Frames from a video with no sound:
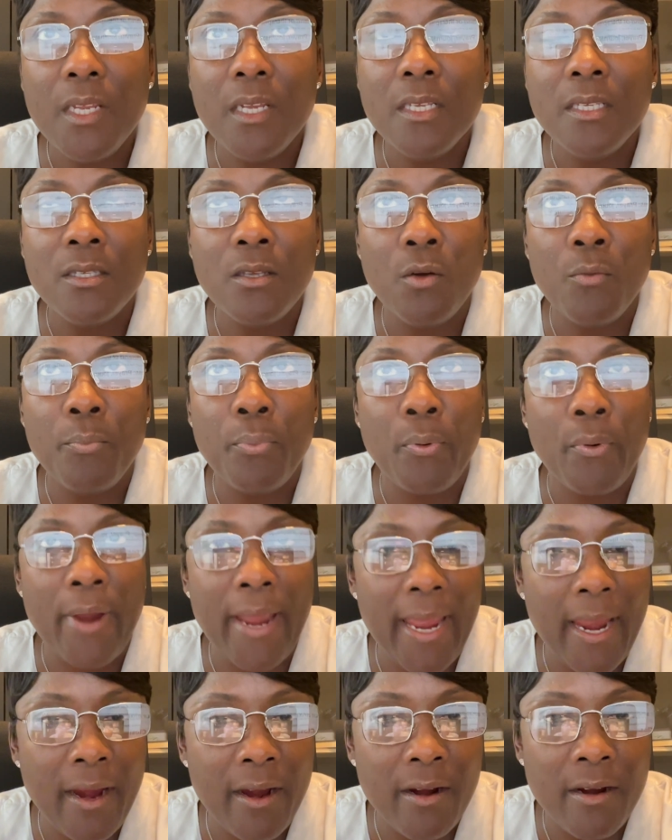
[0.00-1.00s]
So
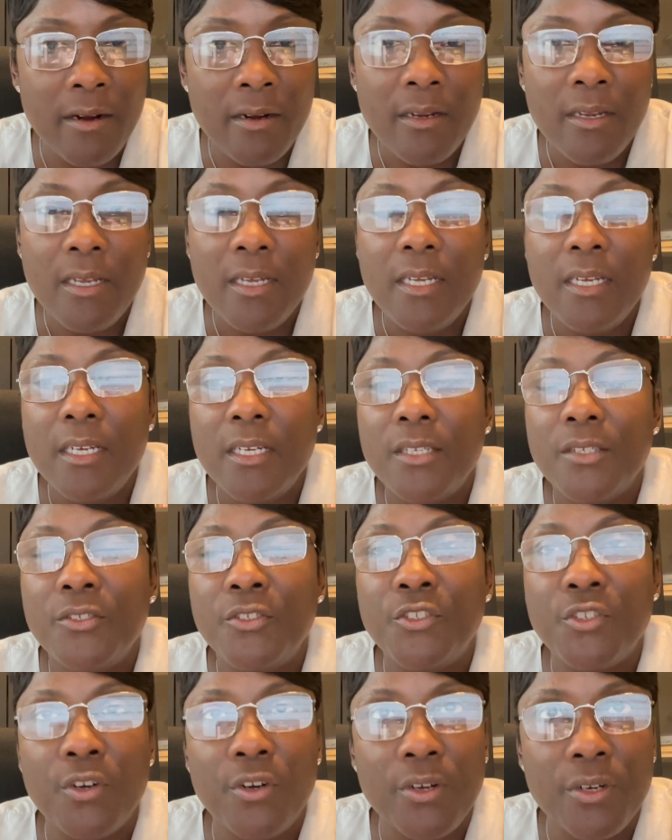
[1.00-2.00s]
prayer,
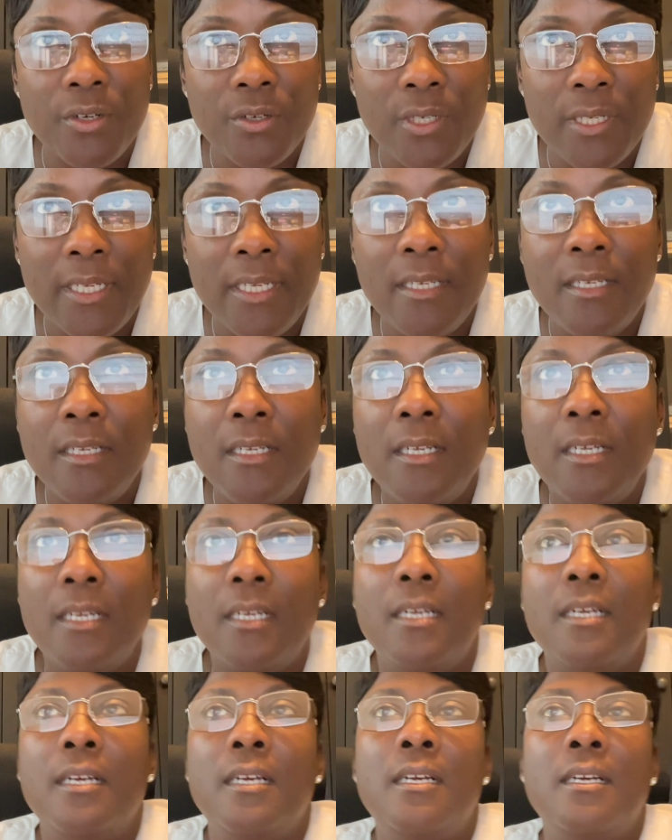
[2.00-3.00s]
journaling,
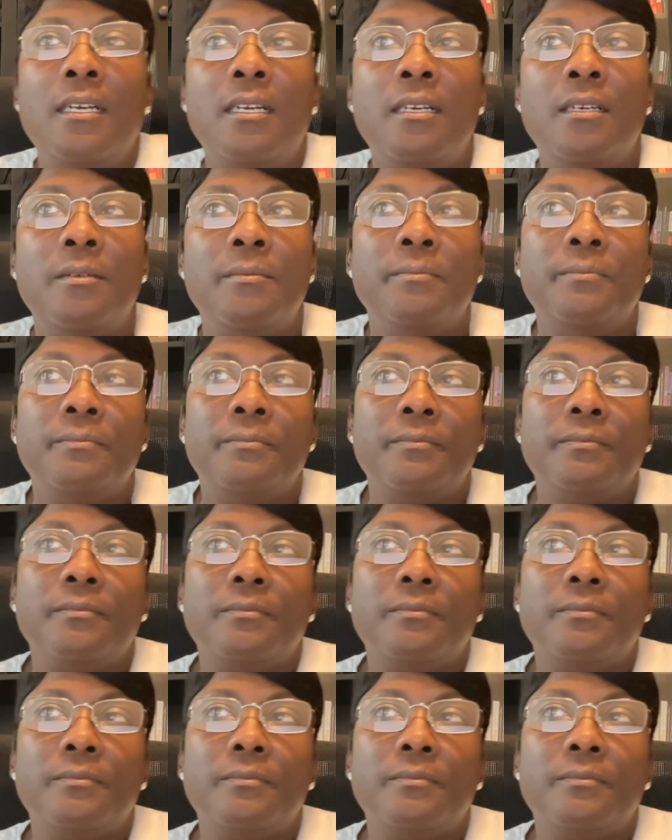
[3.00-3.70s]
and